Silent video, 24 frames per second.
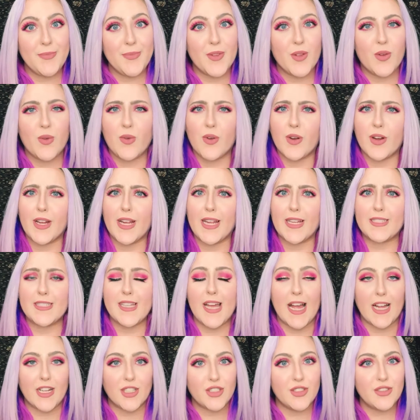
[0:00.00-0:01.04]
or get to
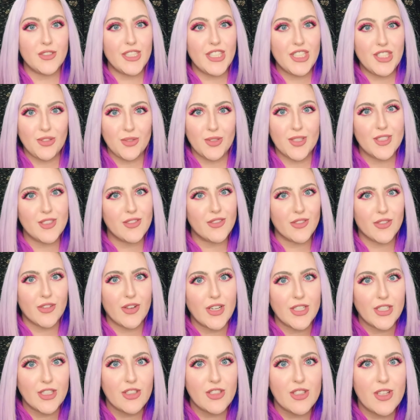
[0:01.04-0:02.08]
actually do this look
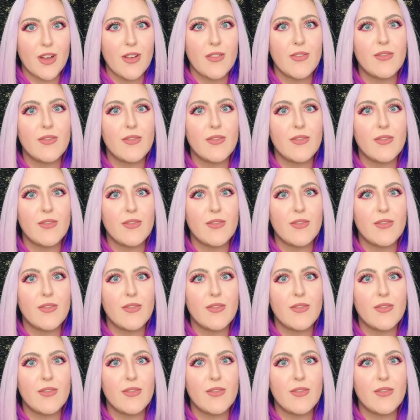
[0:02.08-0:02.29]
on yourself.